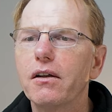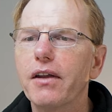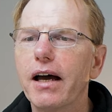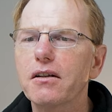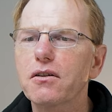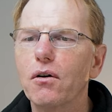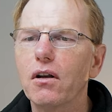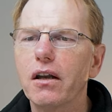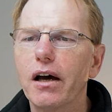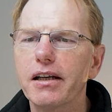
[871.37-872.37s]
That's got
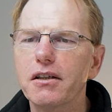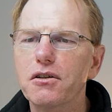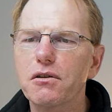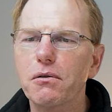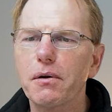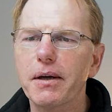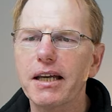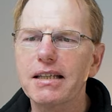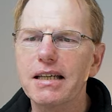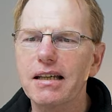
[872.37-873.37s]
lines
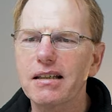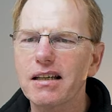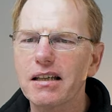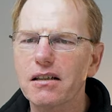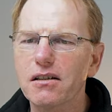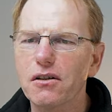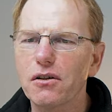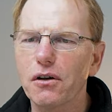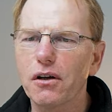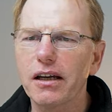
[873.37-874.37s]
through it. It
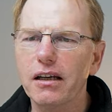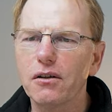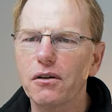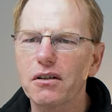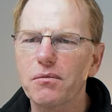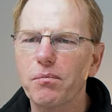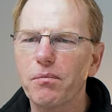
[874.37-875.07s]
looks